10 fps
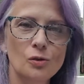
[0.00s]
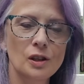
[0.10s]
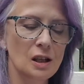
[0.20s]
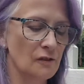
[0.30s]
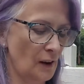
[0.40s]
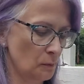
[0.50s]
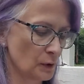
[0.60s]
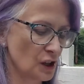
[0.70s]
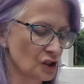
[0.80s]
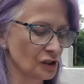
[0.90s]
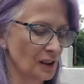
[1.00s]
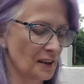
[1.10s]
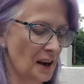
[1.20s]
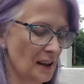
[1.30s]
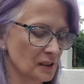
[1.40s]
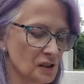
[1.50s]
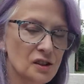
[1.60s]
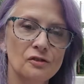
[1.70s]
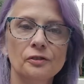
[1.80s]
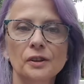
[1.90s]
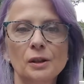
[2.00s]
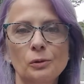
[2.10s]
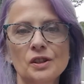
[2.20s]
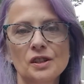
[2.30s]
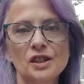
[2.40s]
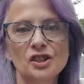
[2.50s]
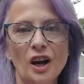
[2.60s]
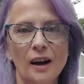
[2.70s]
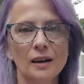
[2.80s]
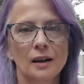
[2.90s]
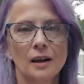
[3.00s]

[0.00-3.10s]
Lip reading: the vibrational analysis frequency chart